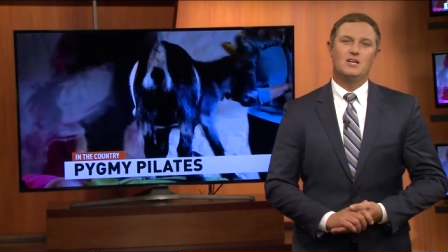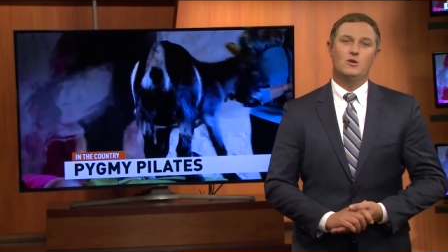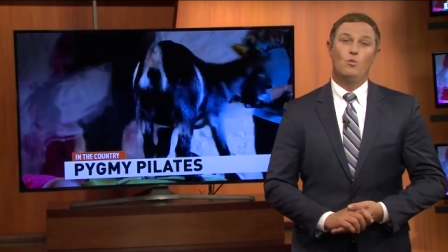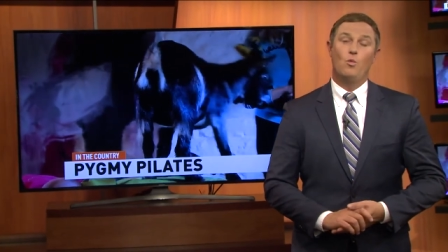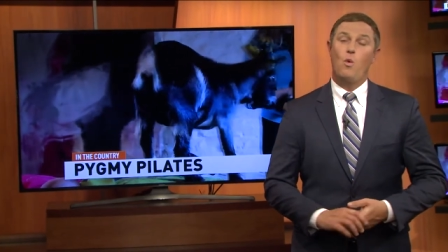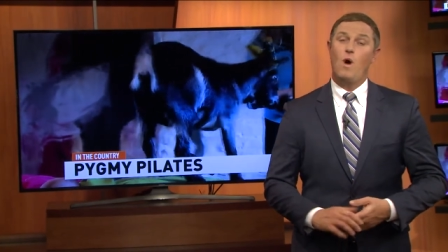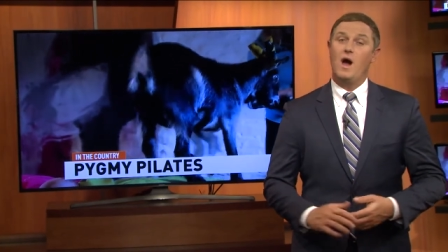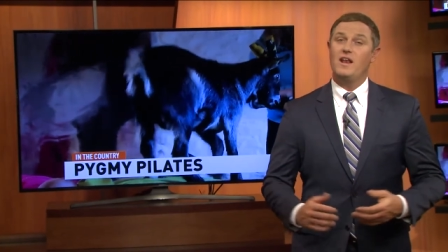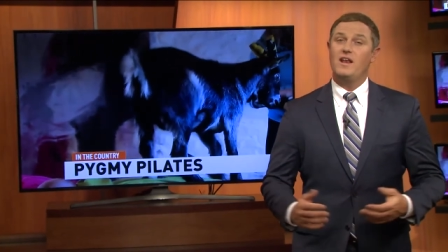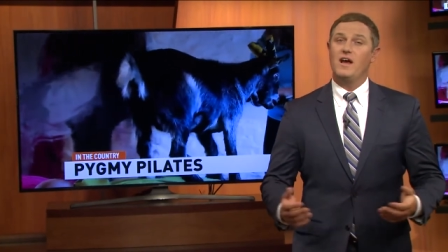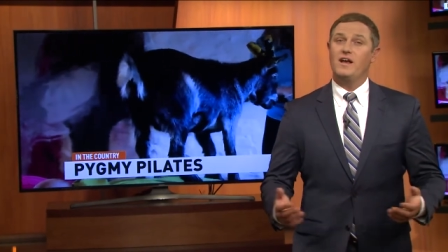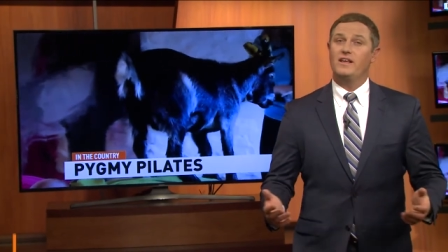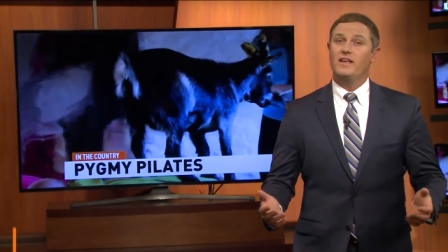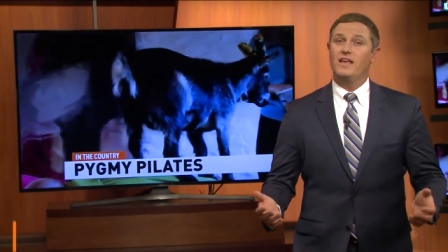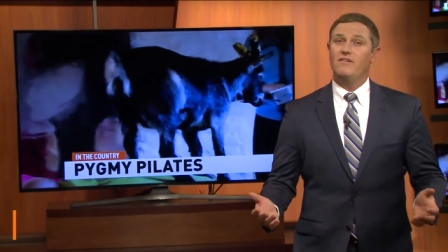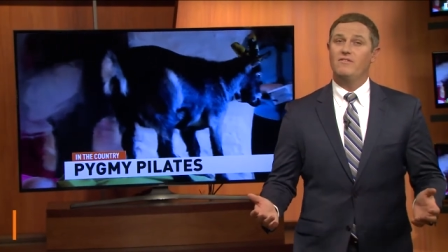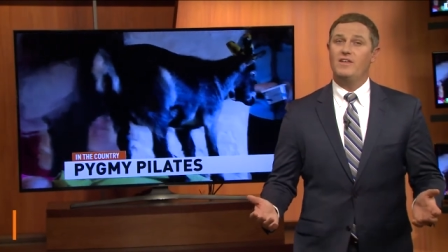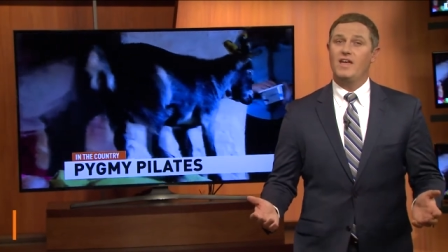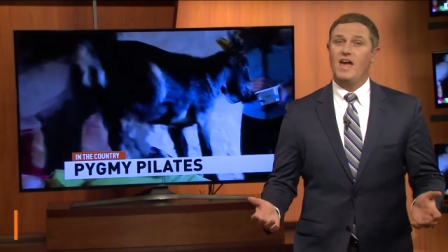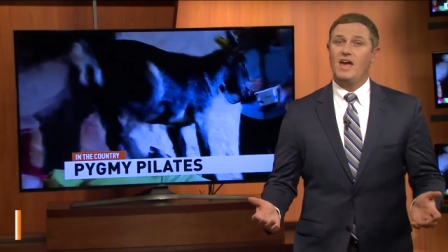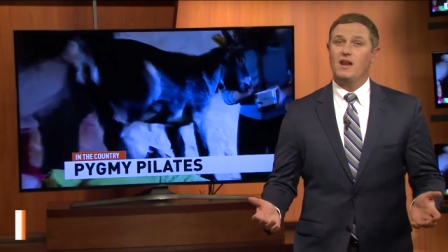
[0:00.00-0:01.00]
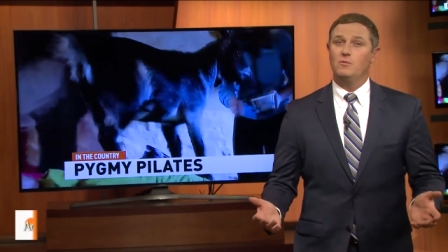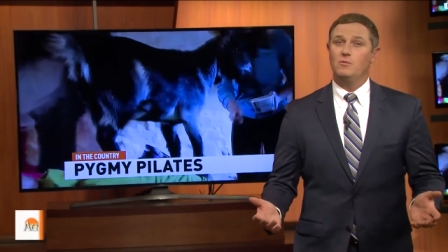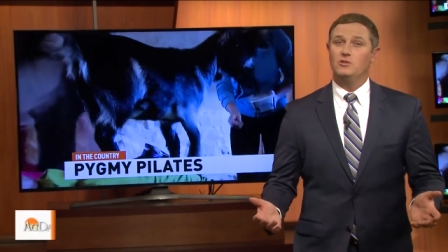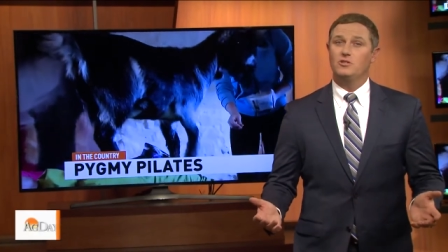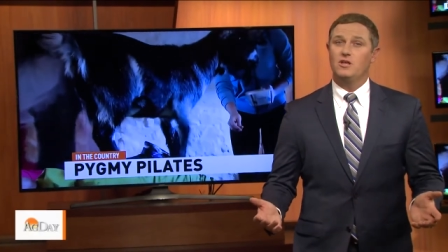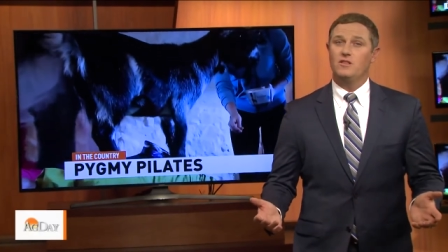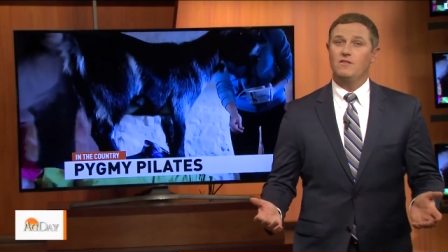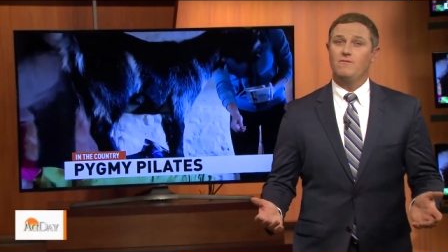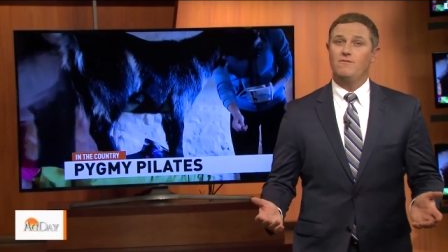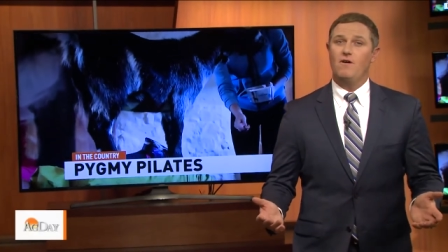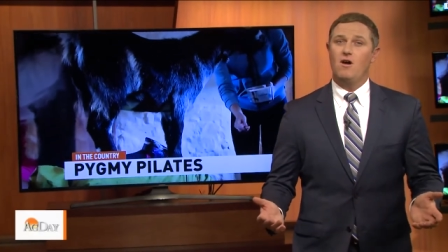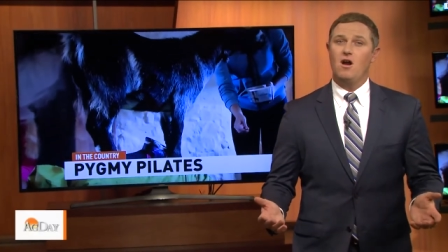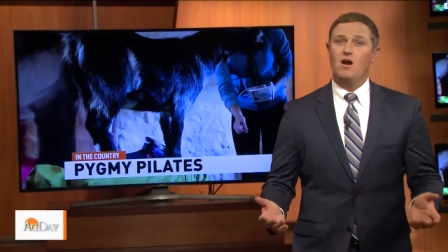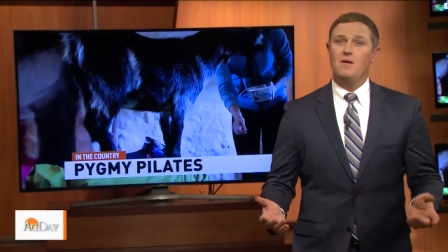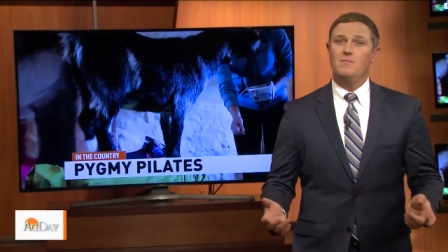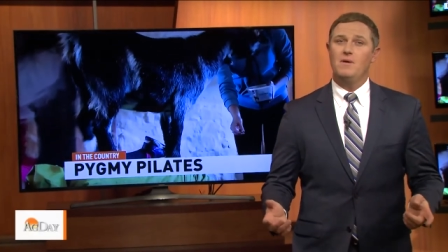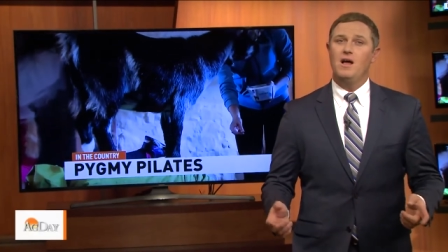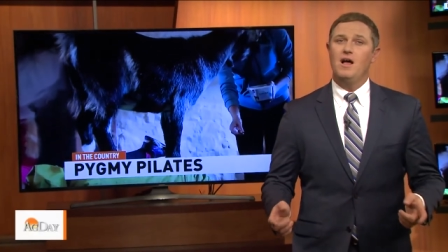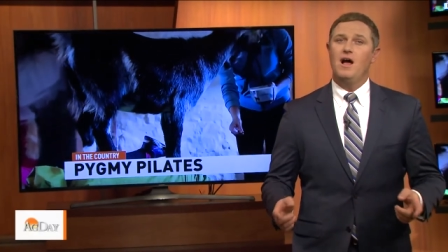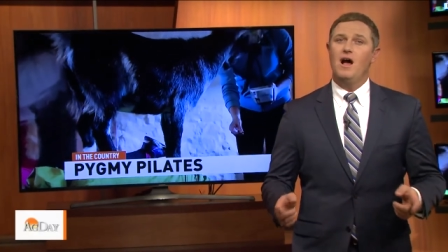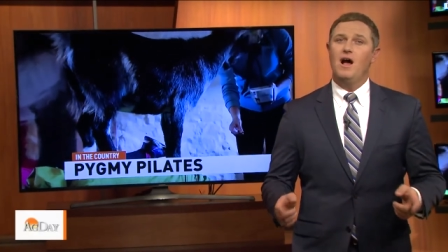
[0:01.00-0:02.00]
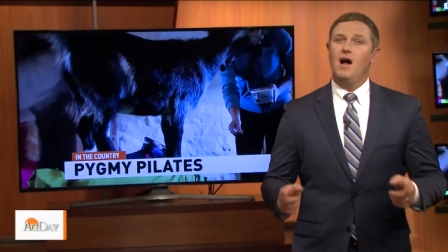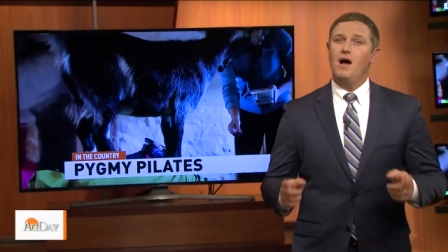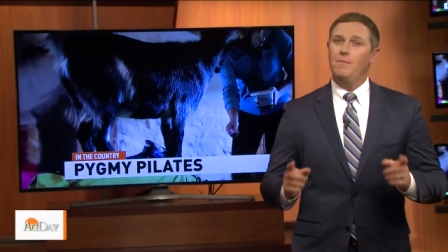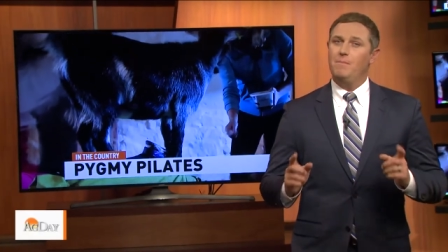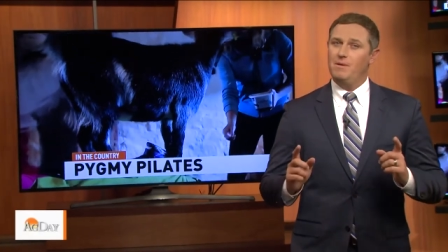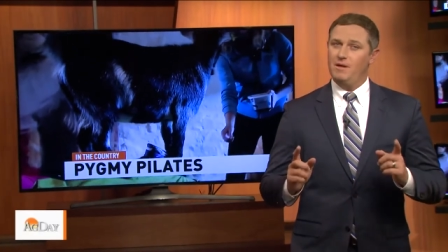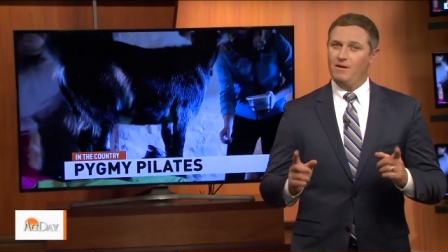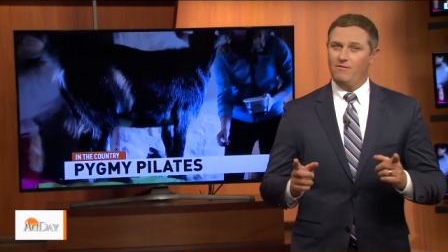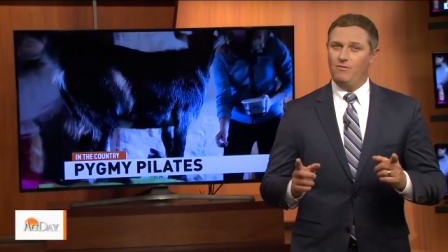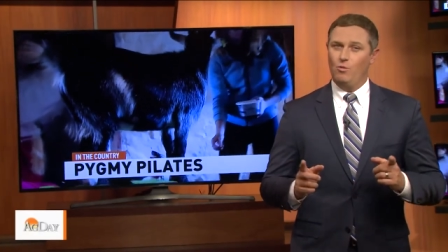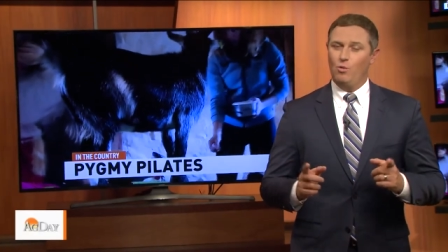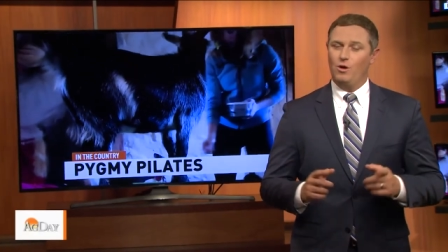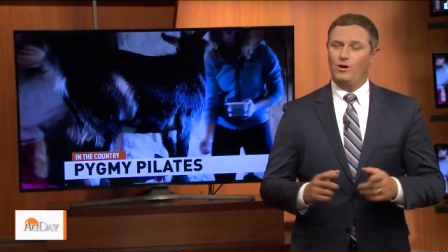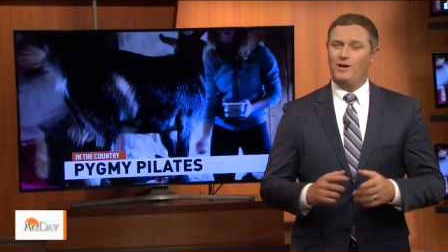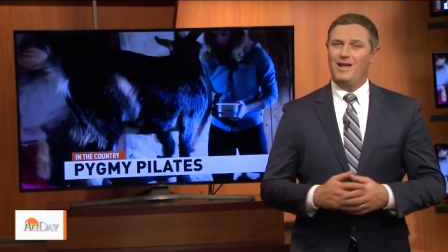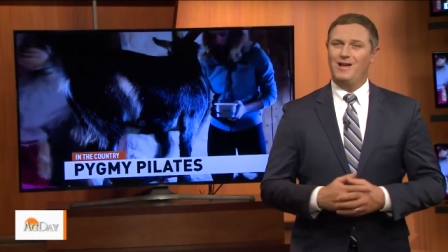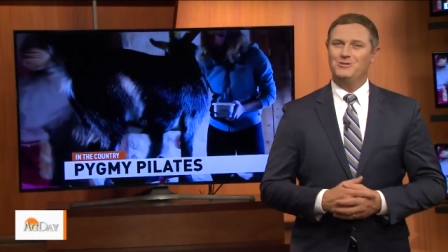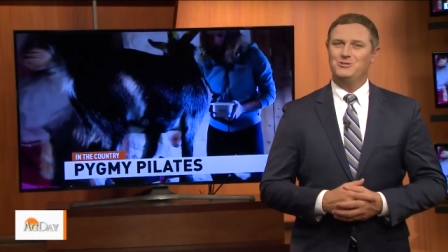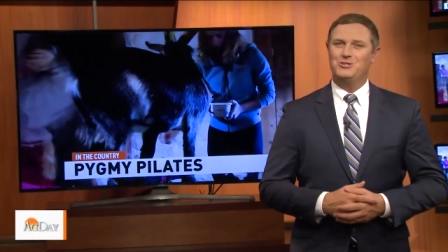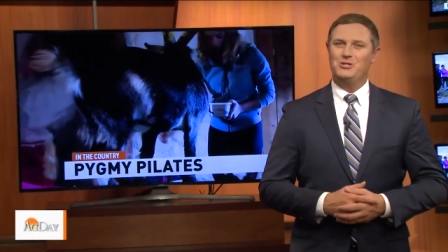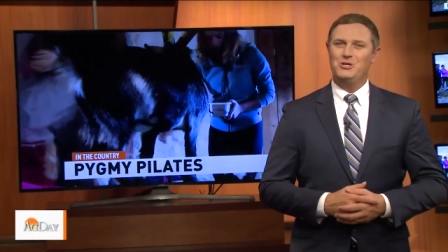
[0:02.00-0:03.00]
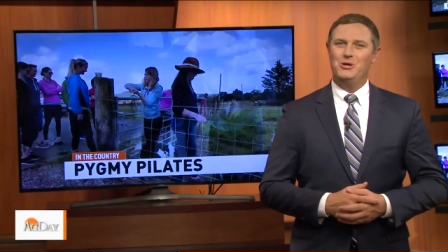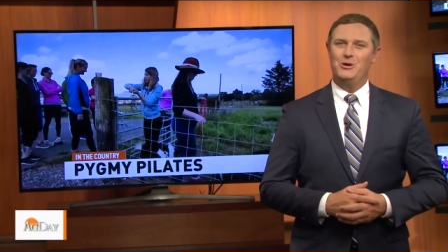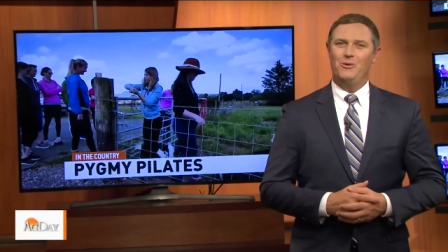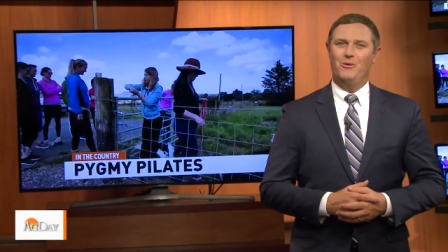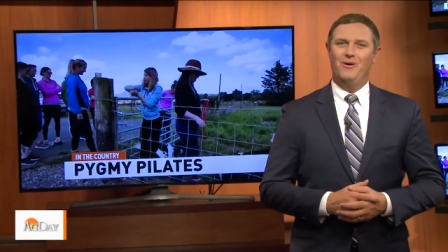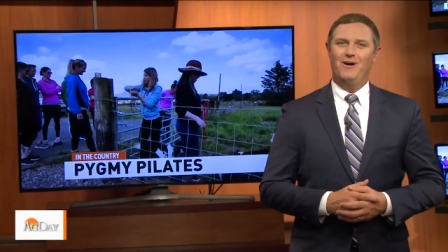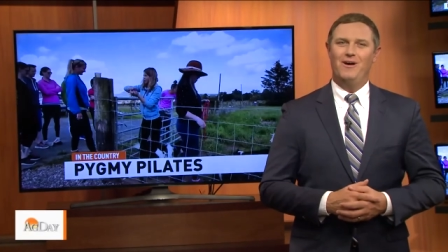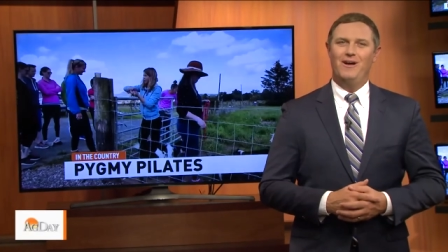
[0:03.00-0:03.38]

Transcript: and why not give the animals on the farm a bit of a workout too?